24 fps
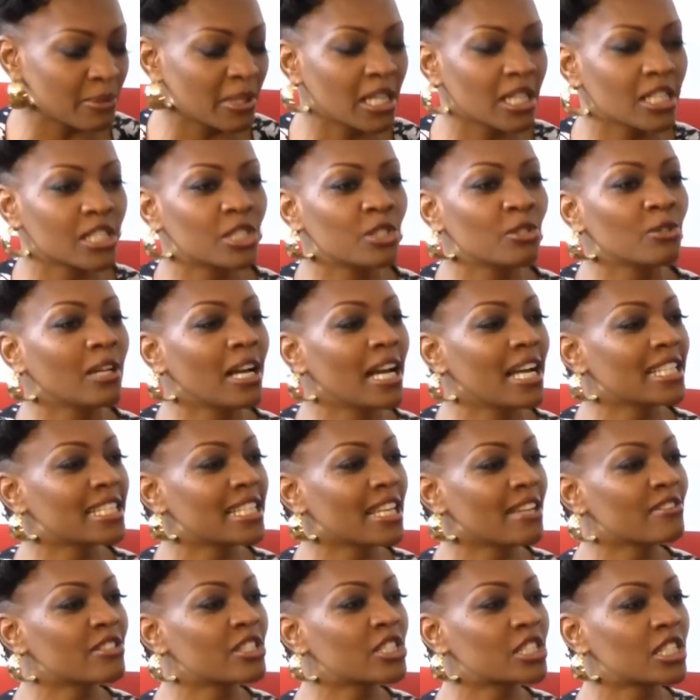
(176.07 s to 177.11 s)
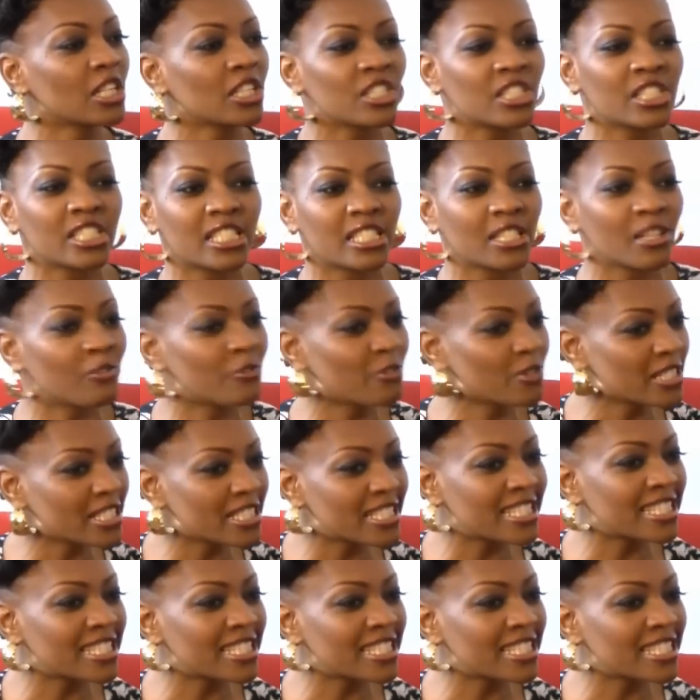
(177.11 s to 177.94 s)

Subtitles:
because you guys have such different